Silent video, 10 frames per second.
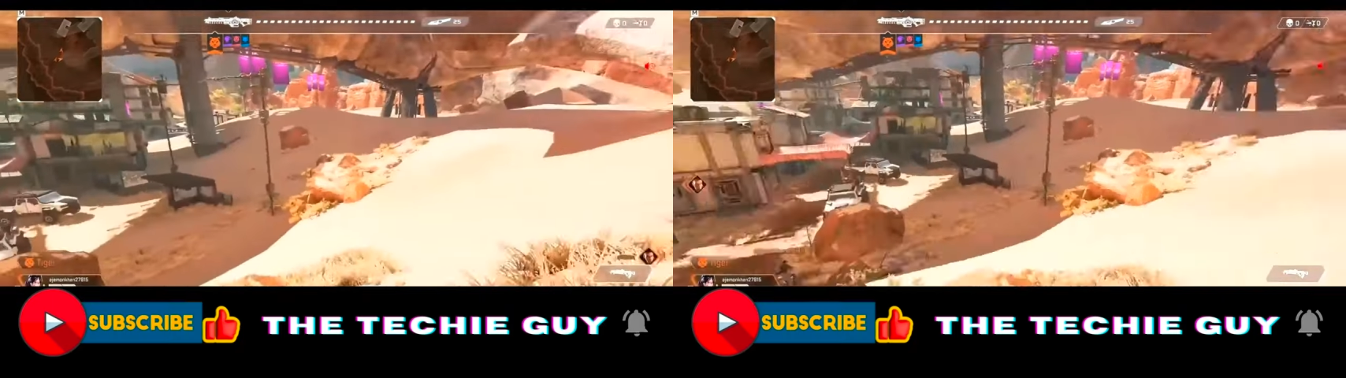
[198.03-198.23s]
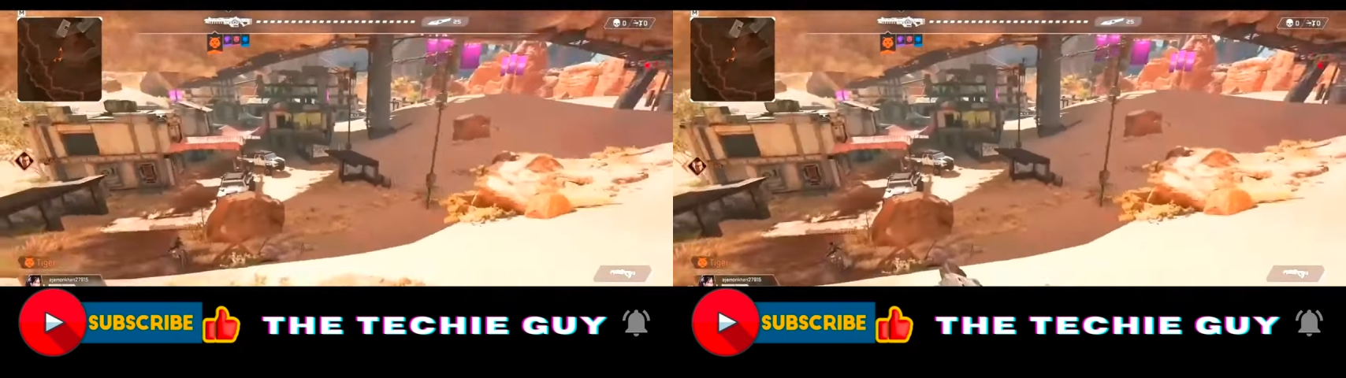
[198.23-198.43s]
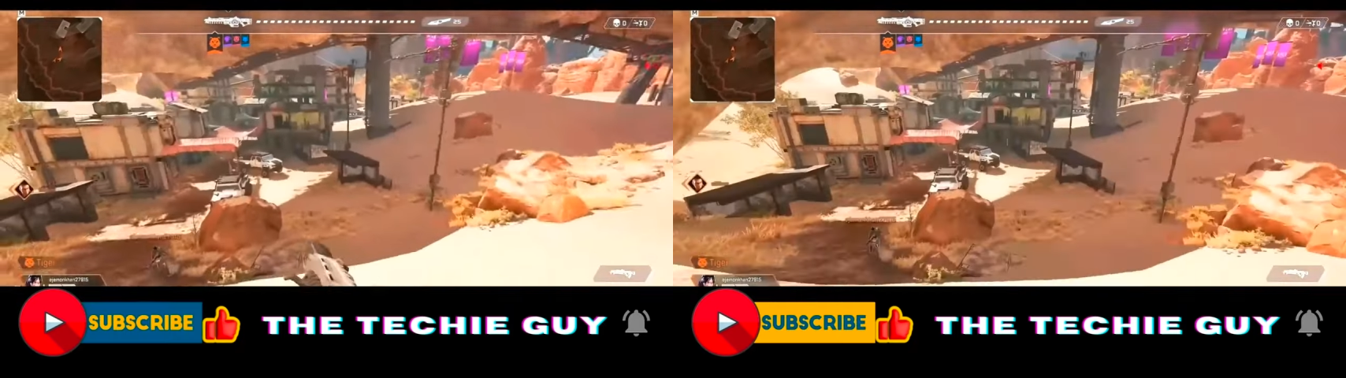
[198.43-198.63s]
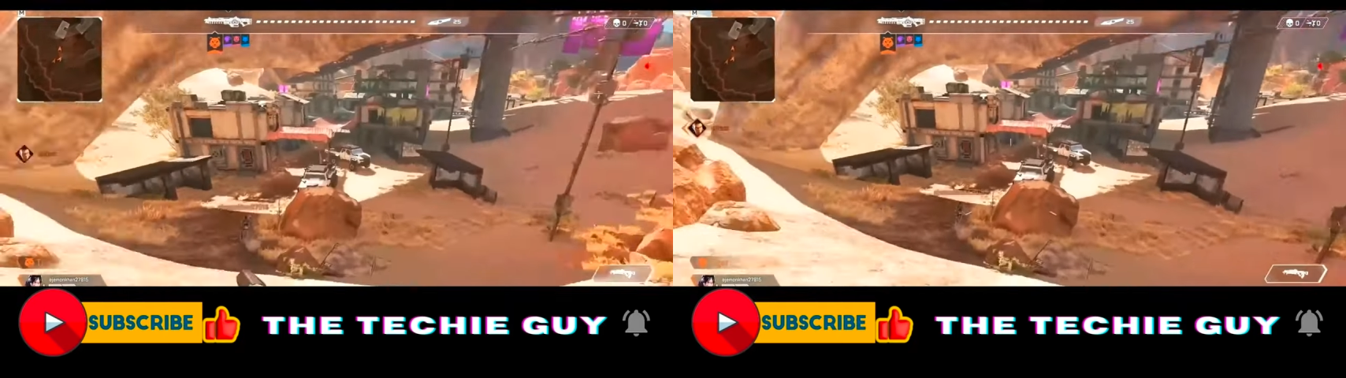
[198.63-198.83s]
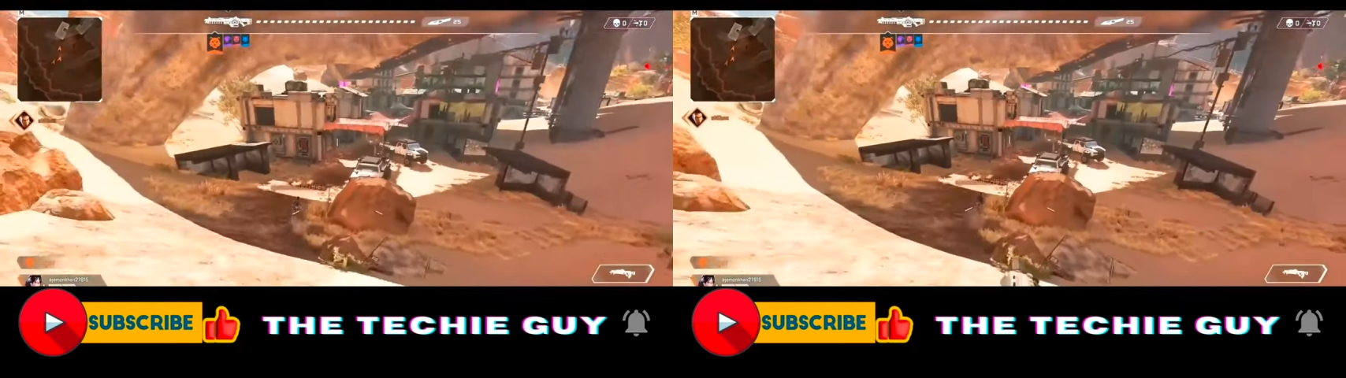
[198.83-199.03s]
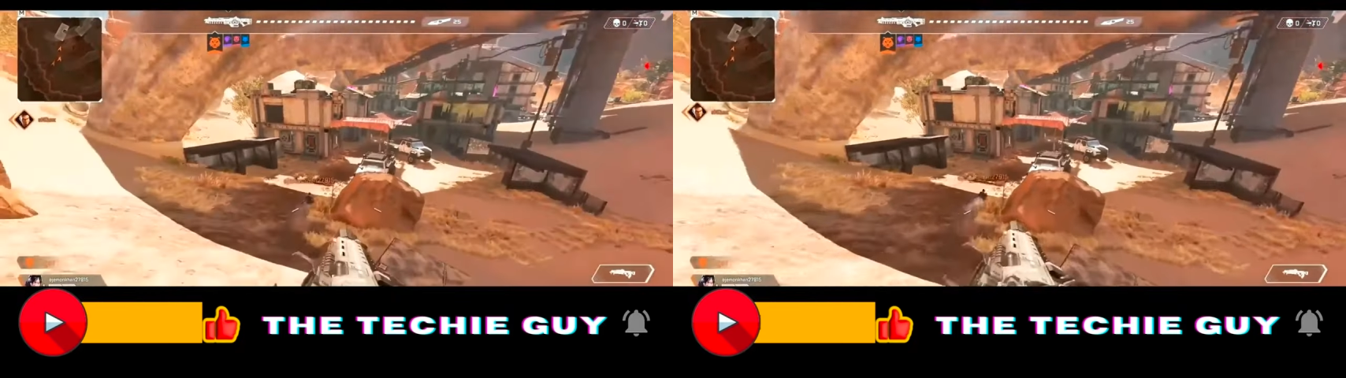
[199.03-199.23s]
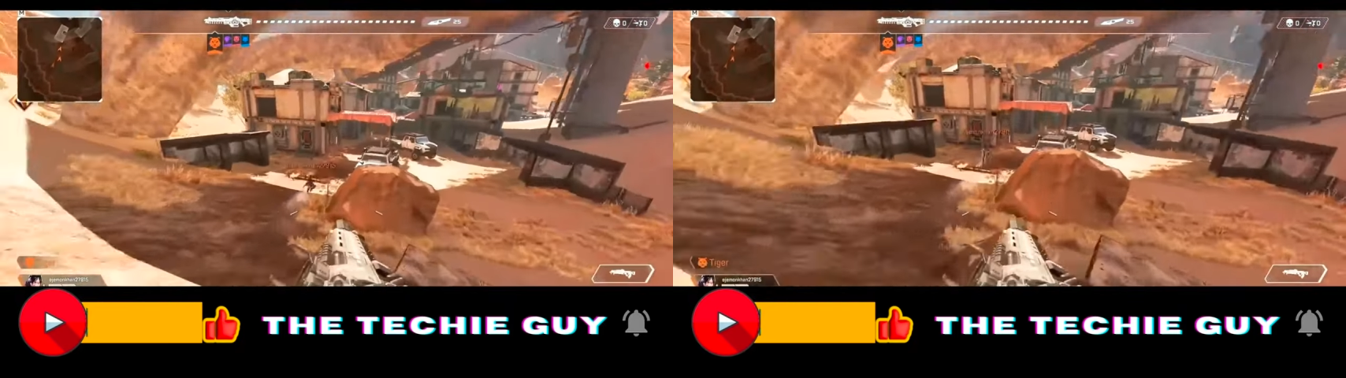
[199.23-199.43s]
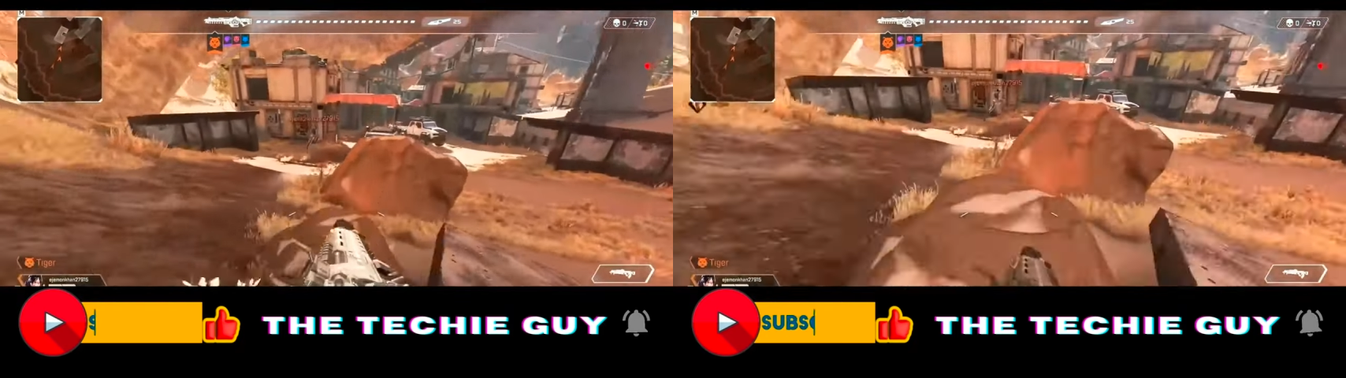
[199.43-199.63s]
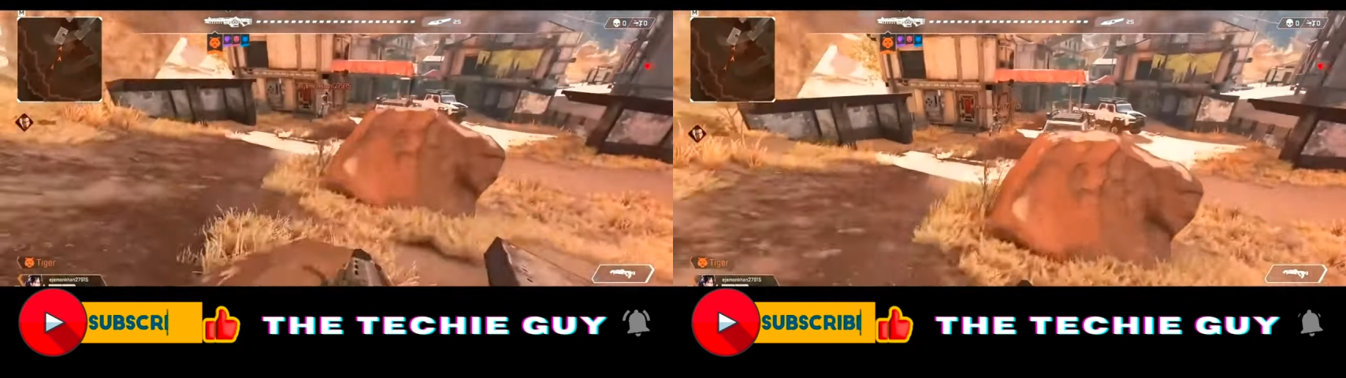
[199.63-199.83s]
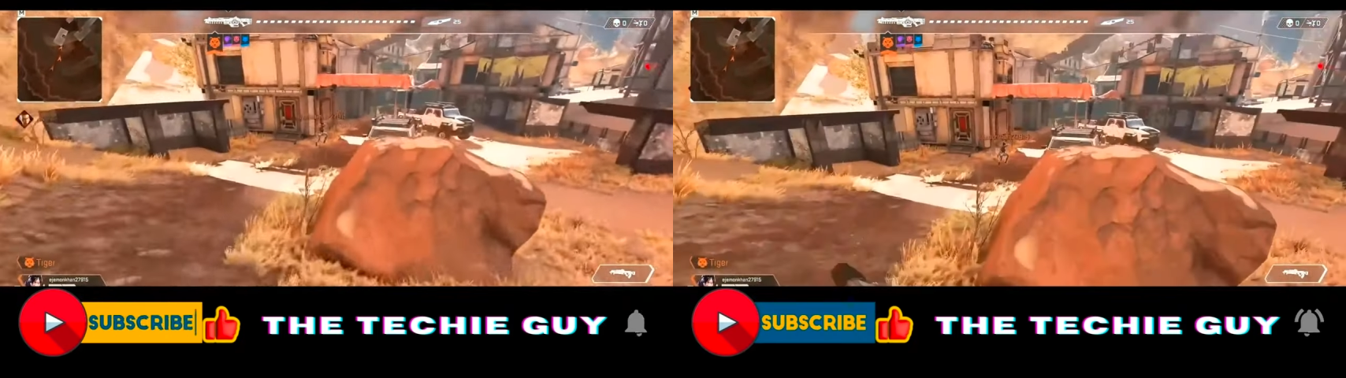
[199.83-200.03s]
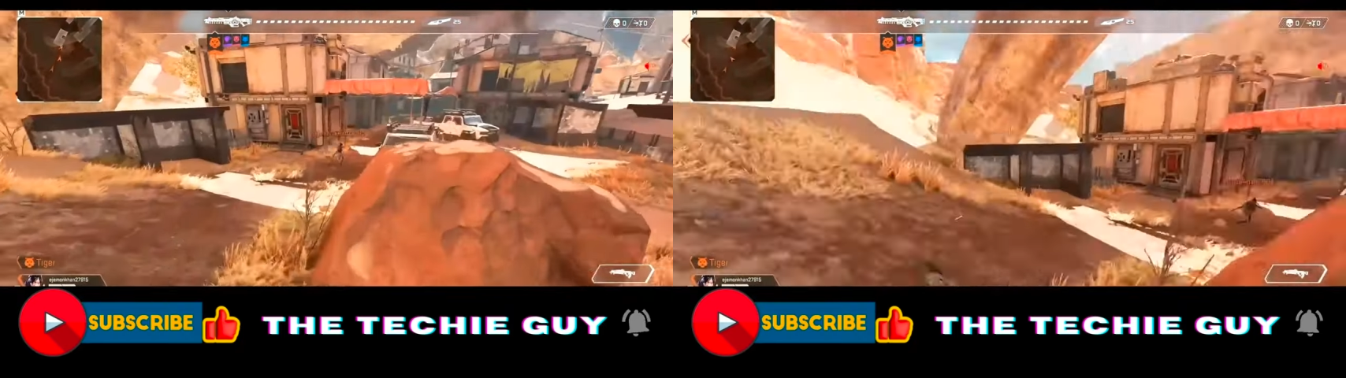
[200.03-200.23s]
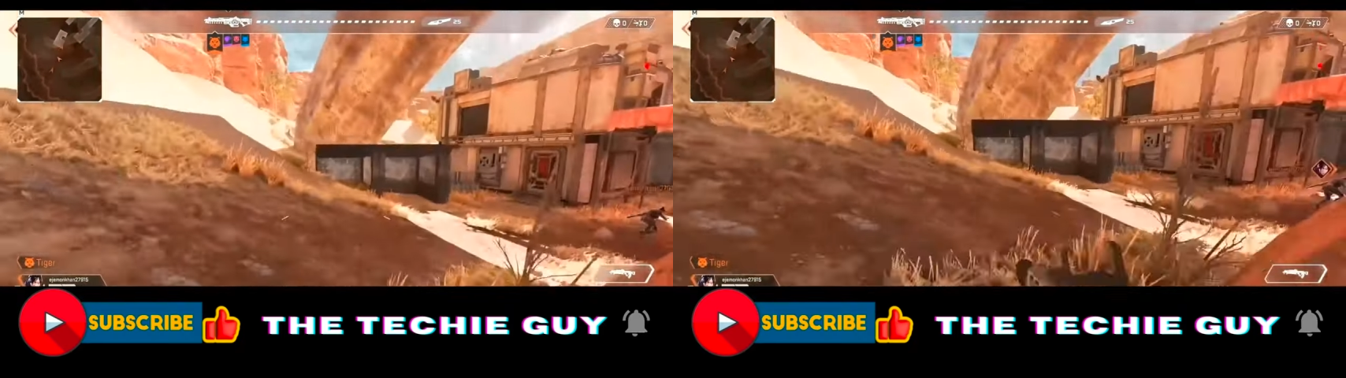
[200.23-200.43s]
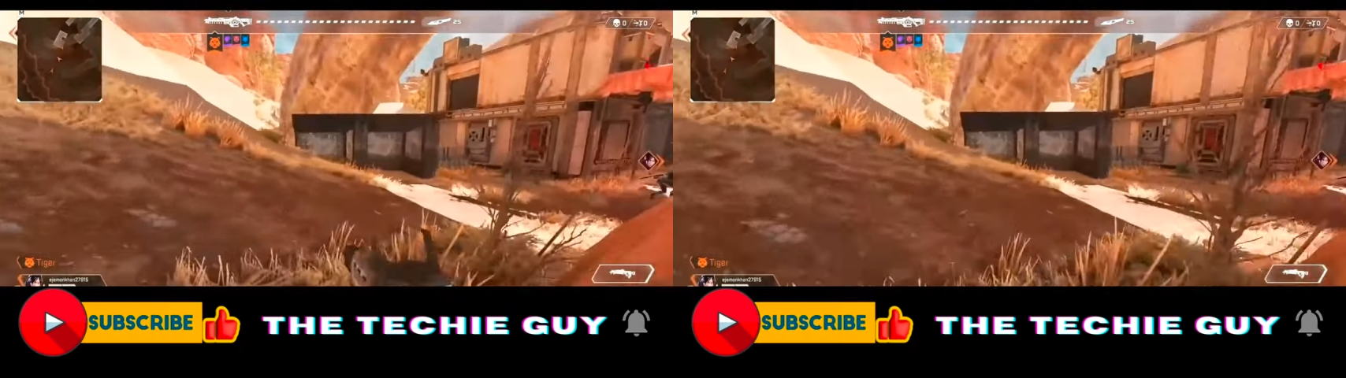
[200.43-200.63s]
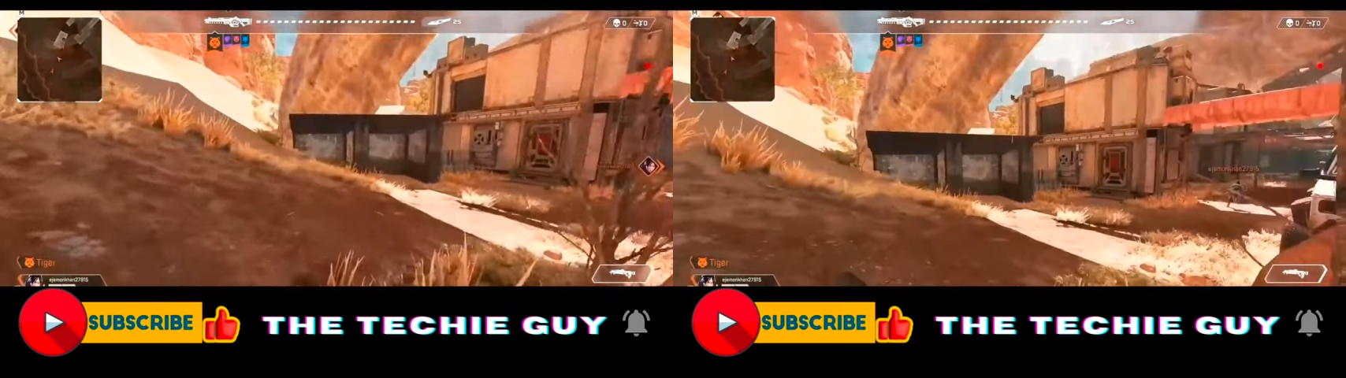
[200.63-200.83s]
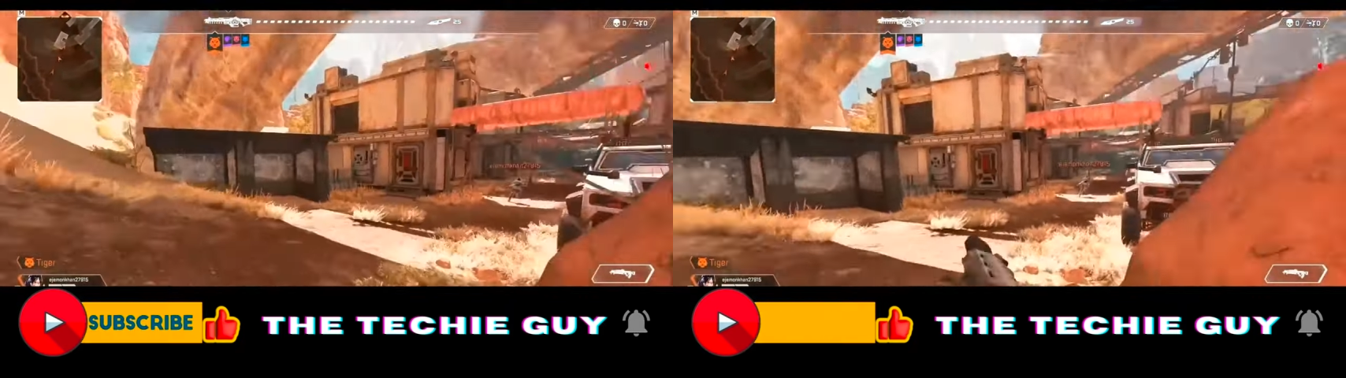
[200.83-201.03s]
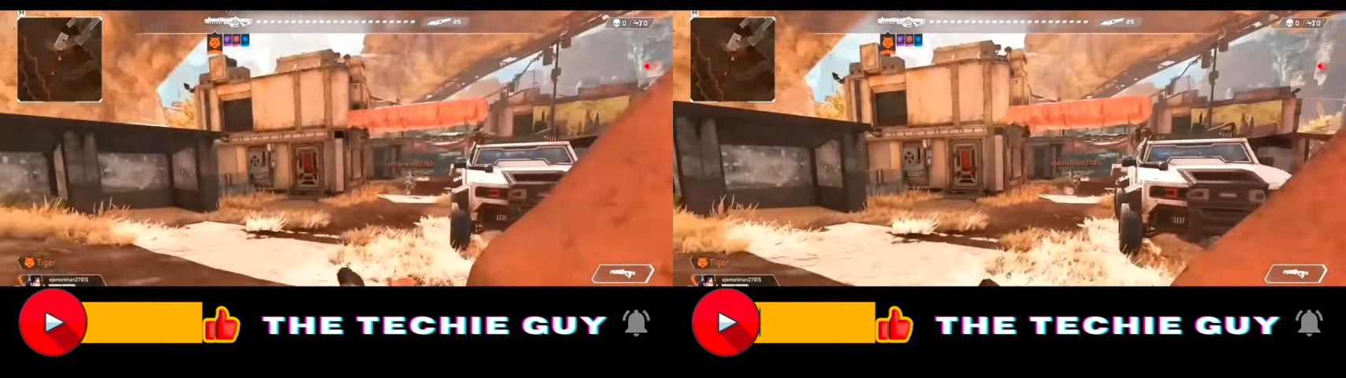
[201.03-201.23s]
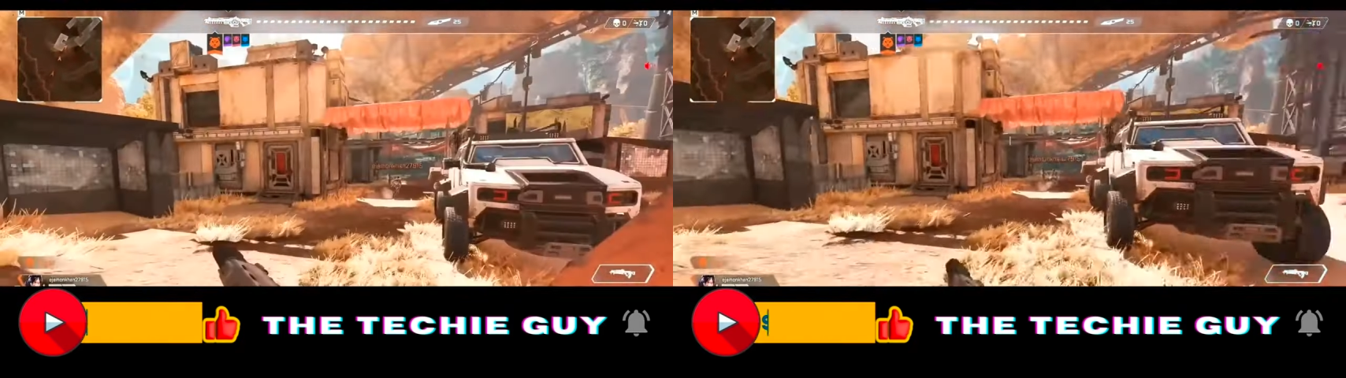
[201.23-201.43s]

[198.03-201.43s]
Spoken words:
(no speaker visible)